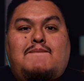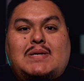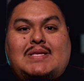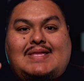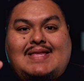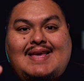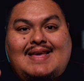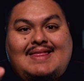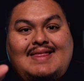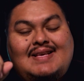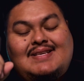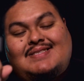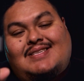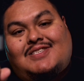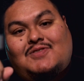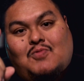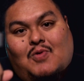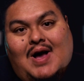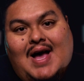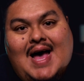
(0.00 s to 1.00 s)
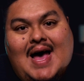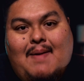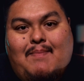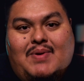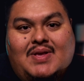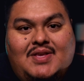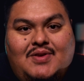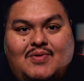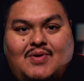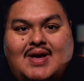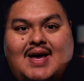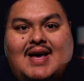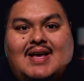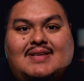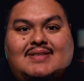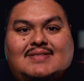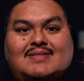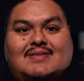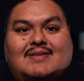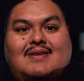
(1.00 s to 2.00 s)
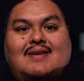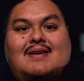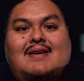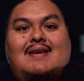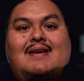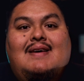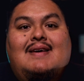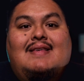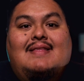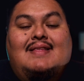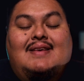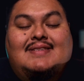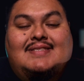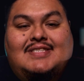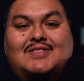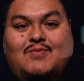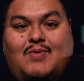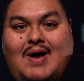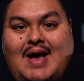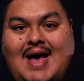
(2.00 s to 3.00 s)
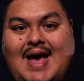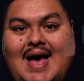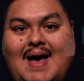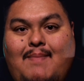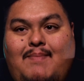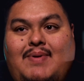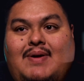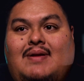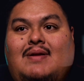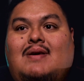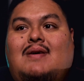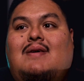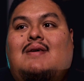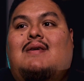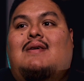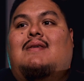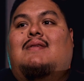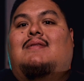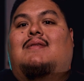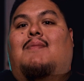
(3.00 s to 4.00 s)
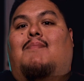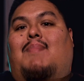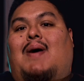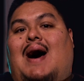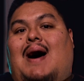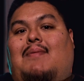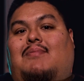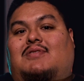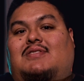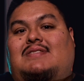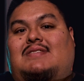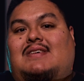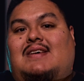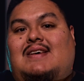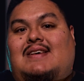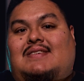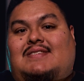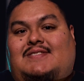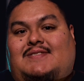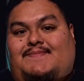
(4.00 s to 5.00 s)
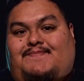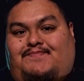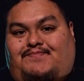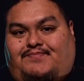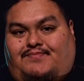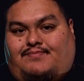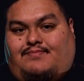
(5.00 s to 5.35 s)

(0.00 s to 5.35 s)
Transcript: But then this is what happened, you guys. This is what happened. The Bible says,